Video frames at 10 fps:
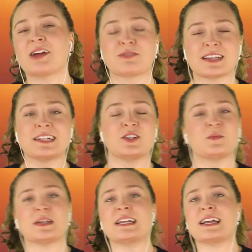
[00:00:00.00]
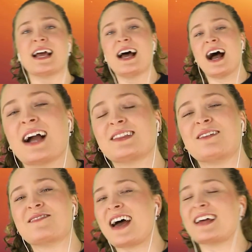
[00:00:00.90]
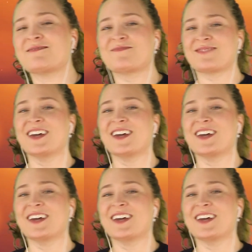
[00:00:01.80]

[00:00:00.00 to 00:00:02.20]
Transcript: I really do mean it. I love that.